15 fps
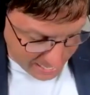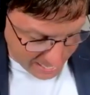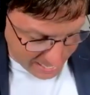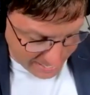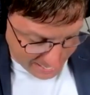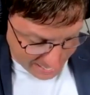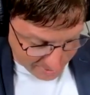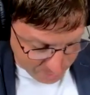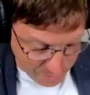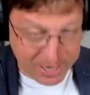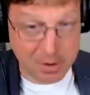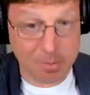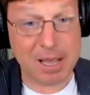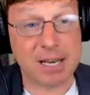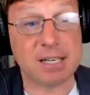and I
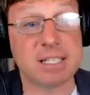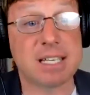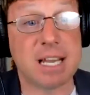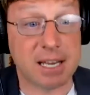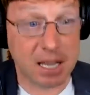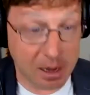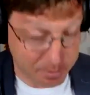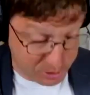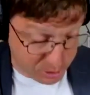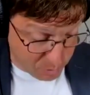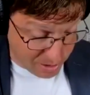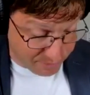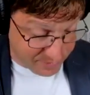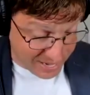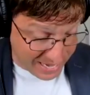recommend setting up
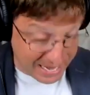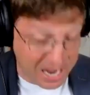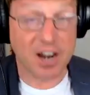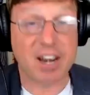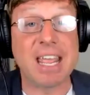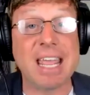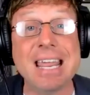2FA on